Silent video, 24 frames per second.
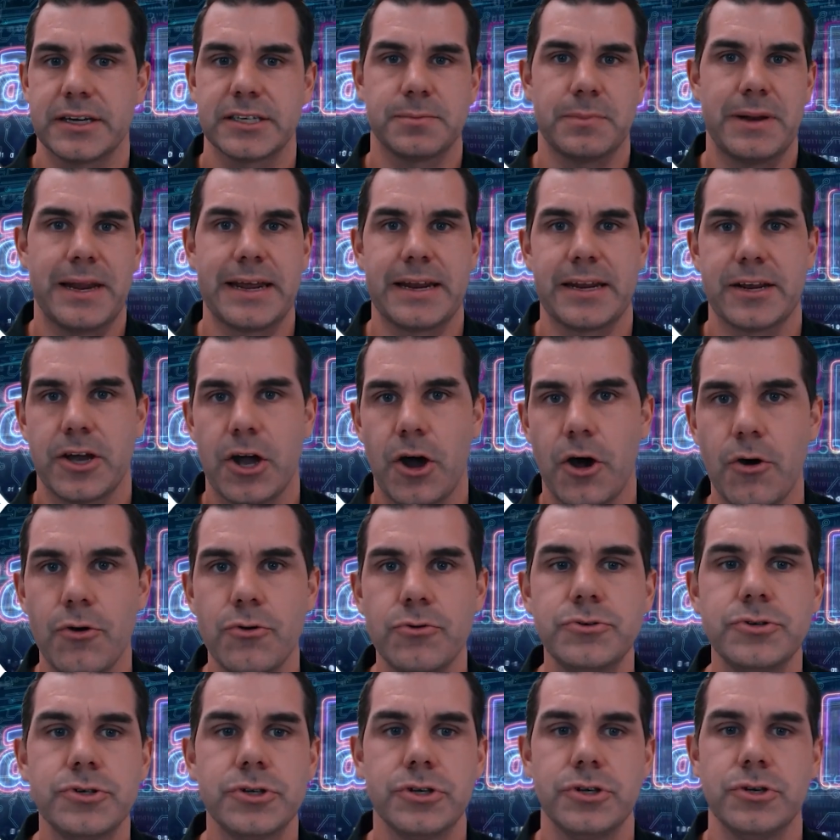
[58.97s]
explain
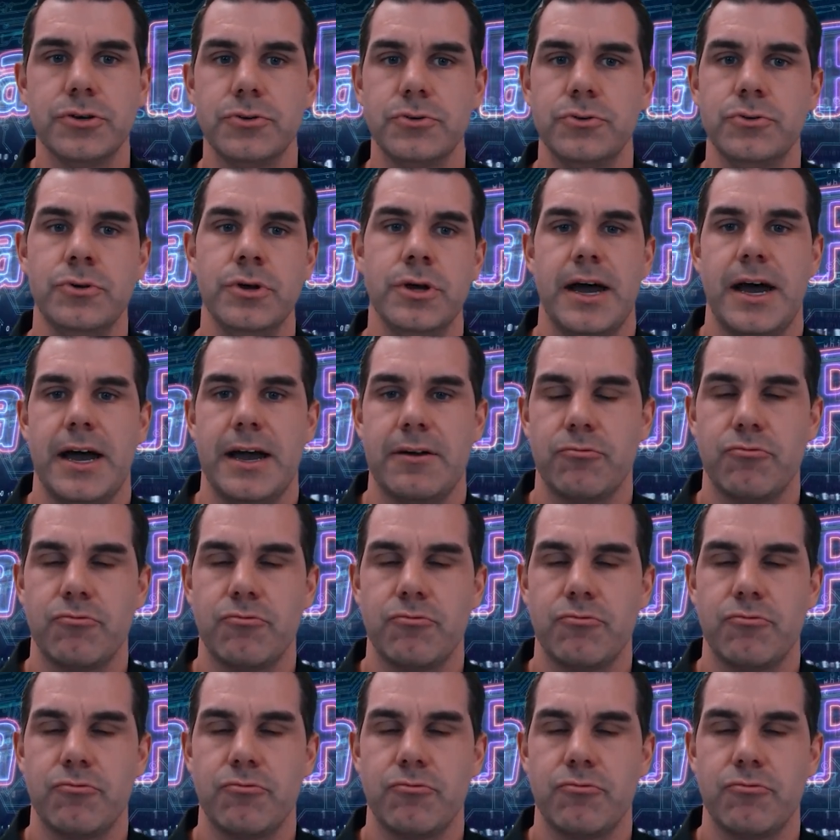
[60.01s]
code to you, uh,